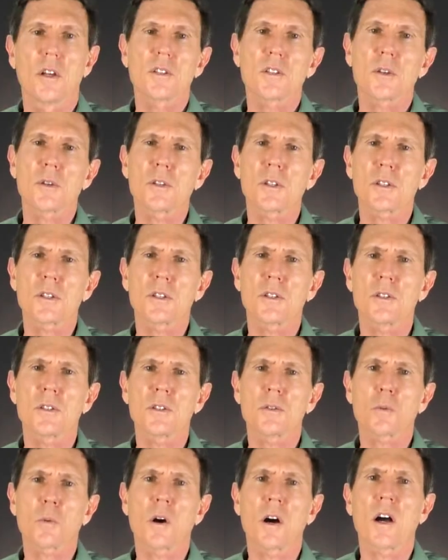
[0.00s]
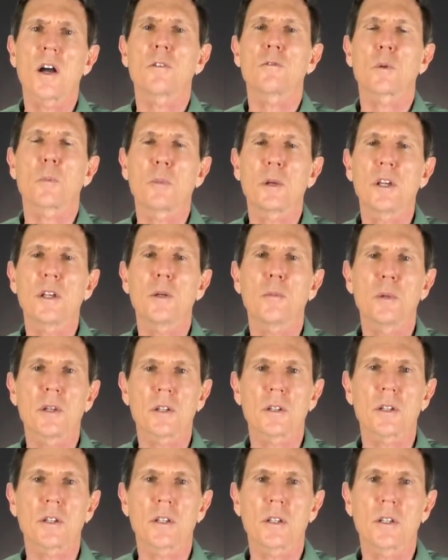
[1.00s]
So this is why
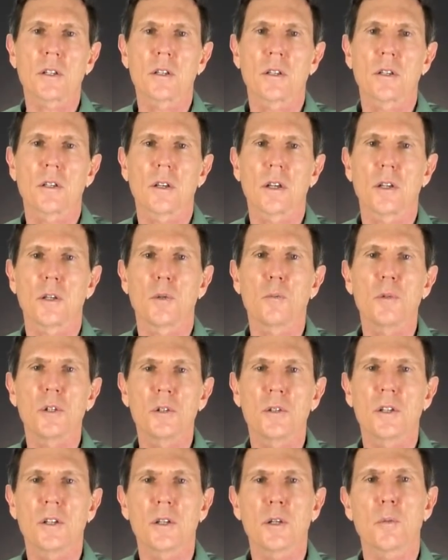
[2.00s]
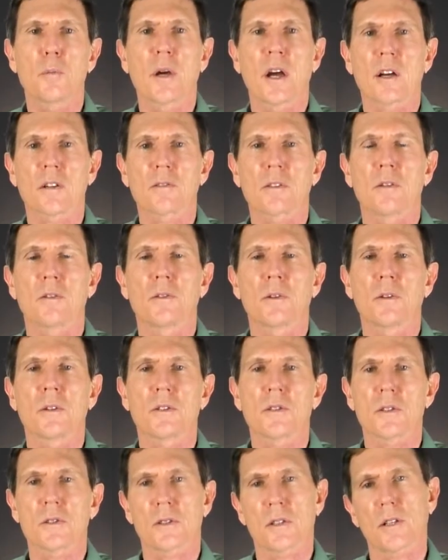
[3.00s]
repeatability and immunity to background
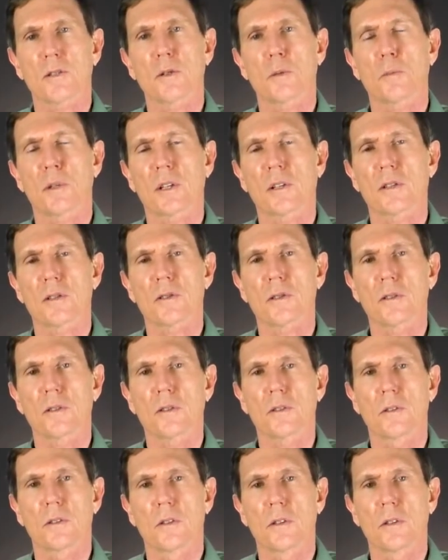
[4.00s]
noise is such a big issue.